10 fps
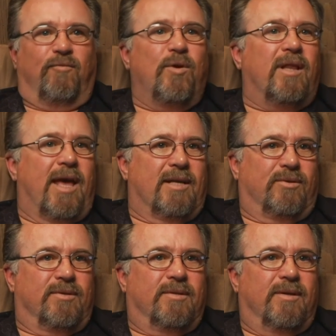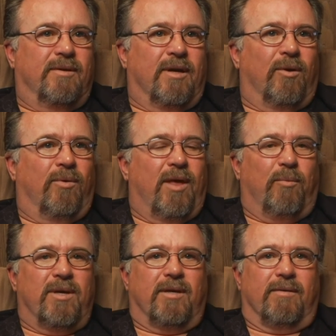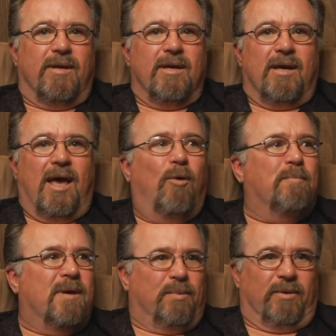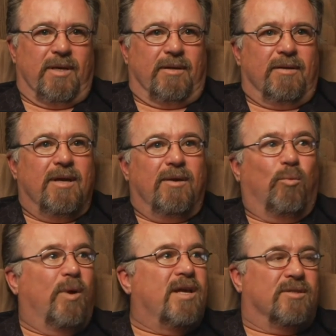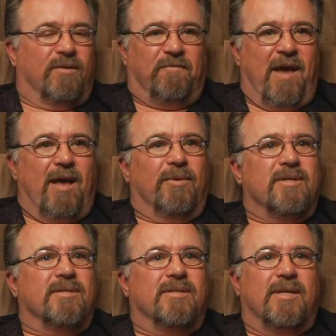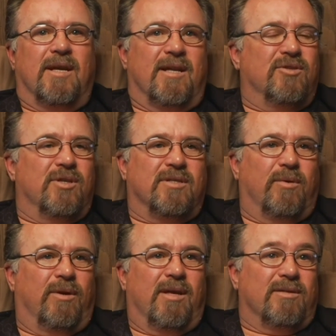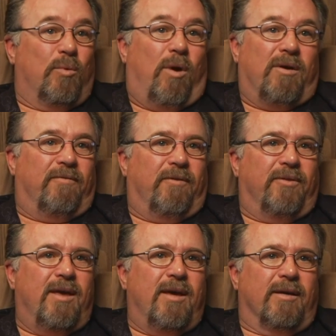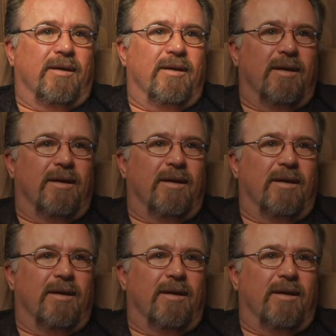freelancers, that we can help people get raise their families and see. And it's a wonderful thing.